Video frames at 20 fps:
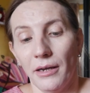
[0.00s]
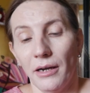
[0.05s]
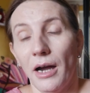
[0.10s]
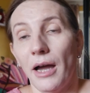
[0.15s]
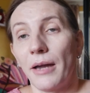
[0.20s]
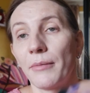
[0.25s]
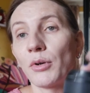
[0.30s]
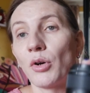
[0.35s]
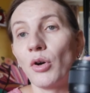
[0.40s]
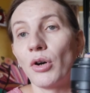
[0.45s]

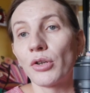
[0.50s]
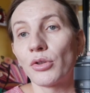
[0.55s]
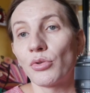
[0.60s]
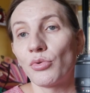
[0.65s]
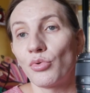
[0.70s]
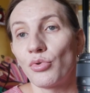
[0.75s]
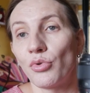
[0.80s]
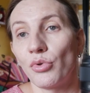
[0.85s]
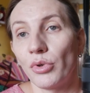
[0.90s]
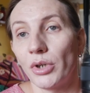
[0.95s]
I'm going
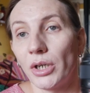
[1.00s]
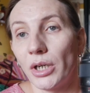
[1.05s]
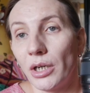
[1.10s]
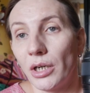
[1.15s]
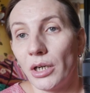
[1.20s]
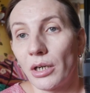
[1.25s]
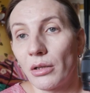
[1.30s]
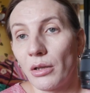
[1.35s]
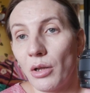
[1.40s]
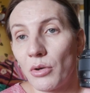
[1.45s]
to
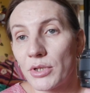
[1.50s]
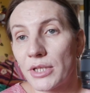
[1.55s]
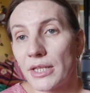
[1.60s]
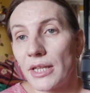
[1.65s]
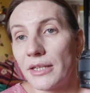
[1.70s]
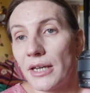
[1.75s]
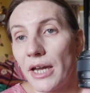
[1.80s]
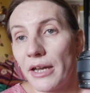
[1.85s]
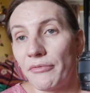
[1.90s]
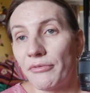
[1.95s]
close the
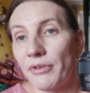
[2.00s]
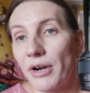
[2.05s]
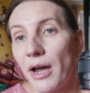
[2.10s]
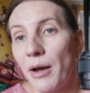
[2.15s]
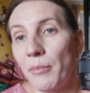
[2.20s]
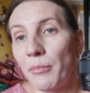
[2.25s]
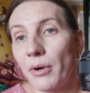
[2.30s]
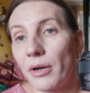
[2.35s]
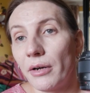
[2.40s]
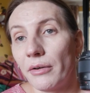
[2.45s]

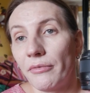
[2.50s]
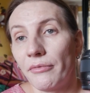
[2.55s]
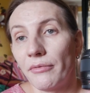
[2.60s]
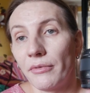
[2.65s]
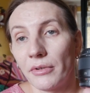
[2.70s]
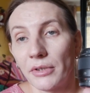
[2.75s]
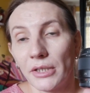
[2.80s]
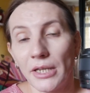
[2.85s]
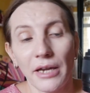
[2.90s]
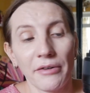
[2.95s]
diaphragm
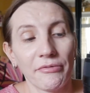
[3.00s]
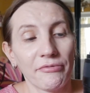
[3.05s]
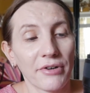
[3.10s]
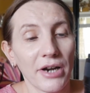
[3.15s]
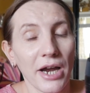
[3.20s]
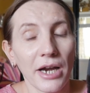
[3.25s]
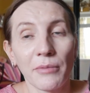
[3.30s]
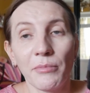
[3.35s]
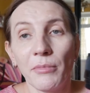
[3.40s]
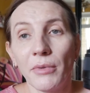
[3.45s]
to
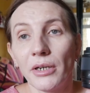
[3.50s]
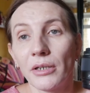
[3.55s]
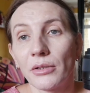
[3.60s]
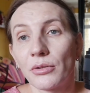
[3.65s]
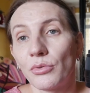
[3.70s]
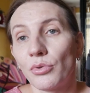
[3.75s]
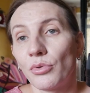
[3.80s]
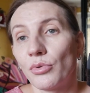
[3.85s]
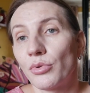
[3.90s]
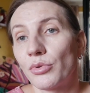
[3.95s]

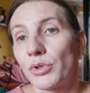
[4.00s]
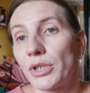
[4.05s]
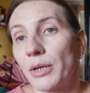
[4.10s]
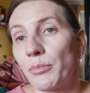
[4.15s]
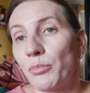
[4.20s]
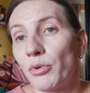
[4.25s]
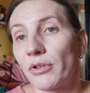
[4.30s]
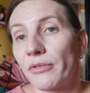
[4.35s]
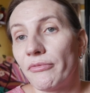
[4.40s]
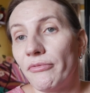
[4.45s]

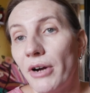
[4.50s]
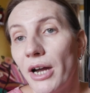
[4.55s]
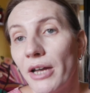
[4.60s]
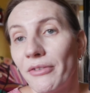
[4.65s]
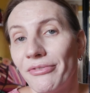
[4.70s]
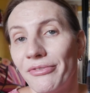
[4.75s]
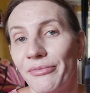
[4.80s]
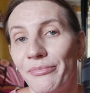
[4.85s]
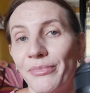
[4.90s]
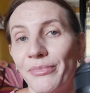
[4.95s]
3.5.